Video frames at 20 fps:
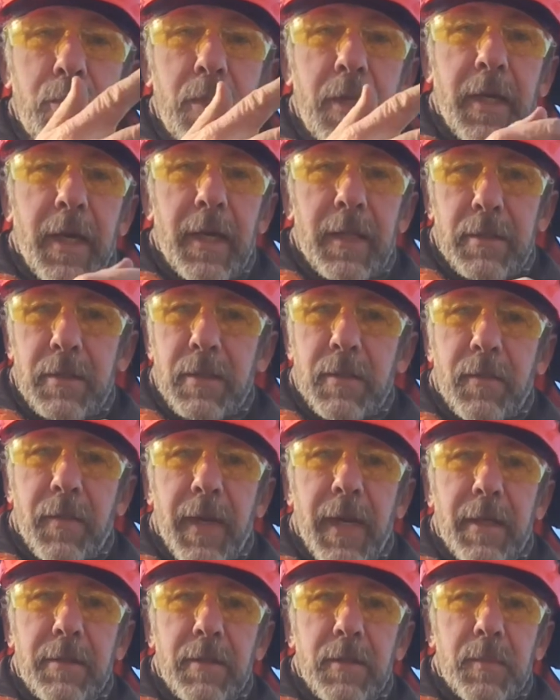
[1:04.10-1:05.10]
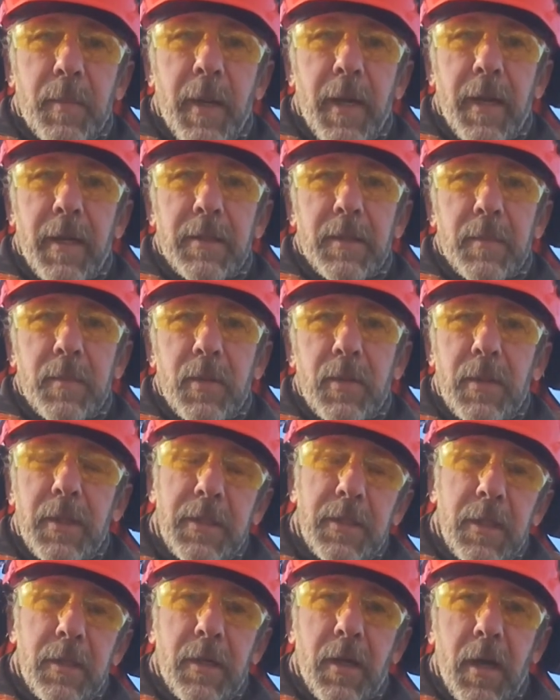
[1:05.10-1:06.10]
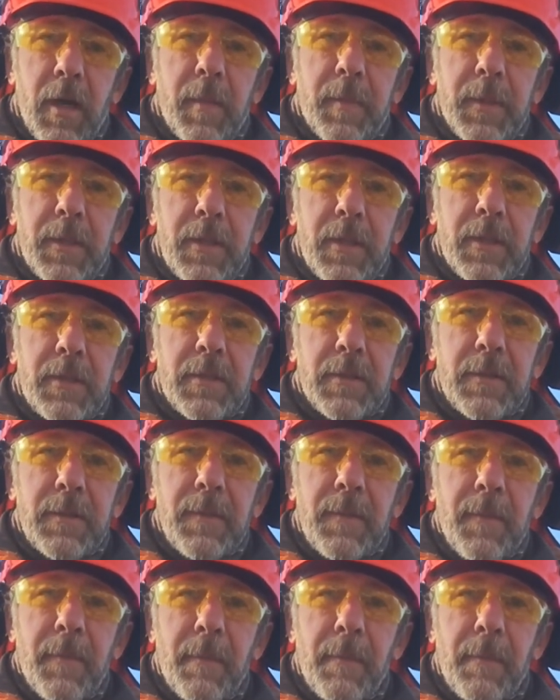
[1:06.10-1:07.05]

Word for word: cuts as fast as possible. It's a competition.